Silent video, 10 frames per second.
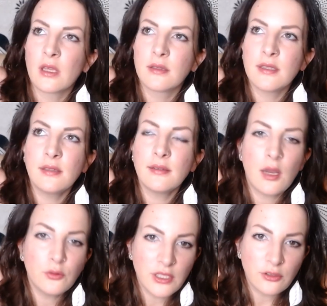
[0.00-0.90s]
This is
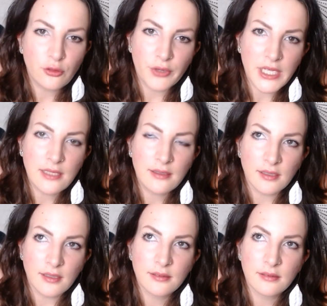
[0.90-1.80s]
how they trained
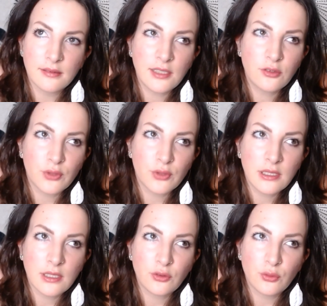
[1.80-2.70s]
us. They
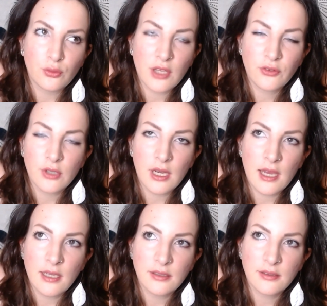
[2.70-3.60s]
trained us to
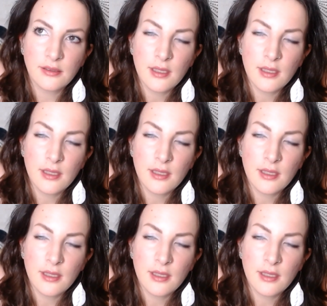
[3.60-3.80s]
rationalize.